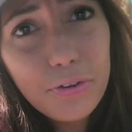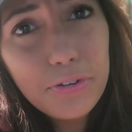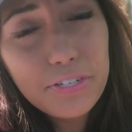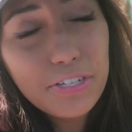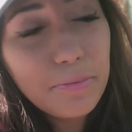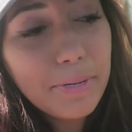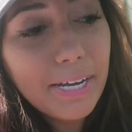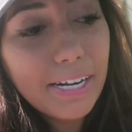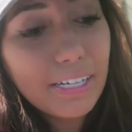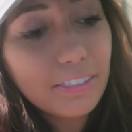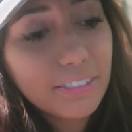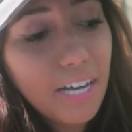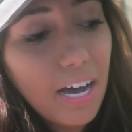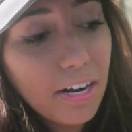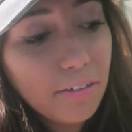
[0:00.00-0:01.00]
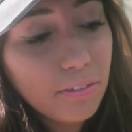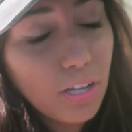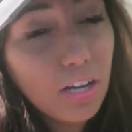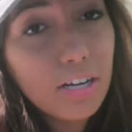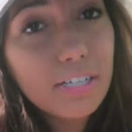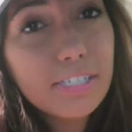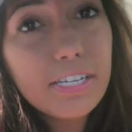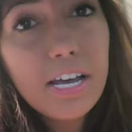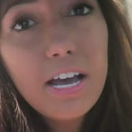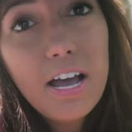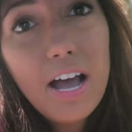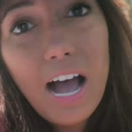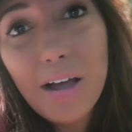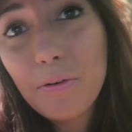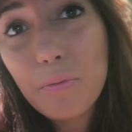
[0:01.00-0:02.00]
So you'll still be getting a ton of vlogs.
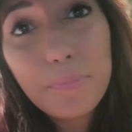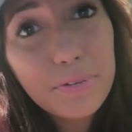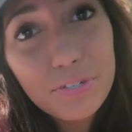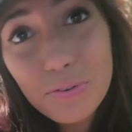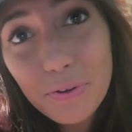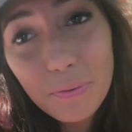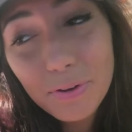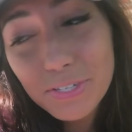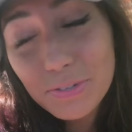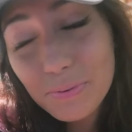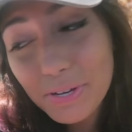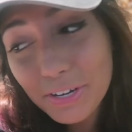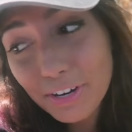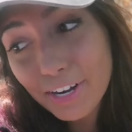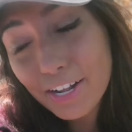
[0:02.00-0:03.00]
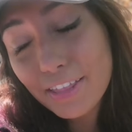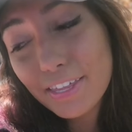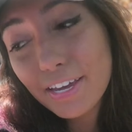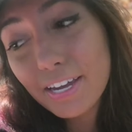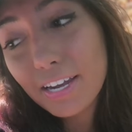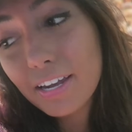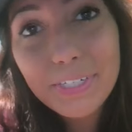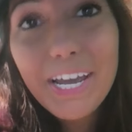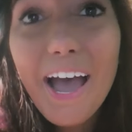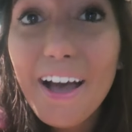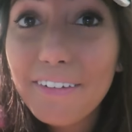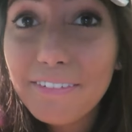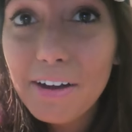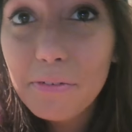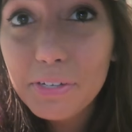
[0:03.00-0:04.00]
I won't be doing once a week or anything. But
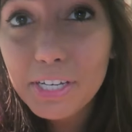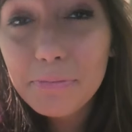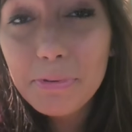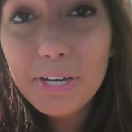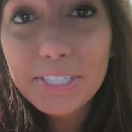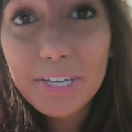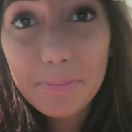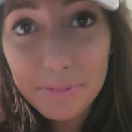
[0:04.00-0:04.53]
yeah, I will keep you guys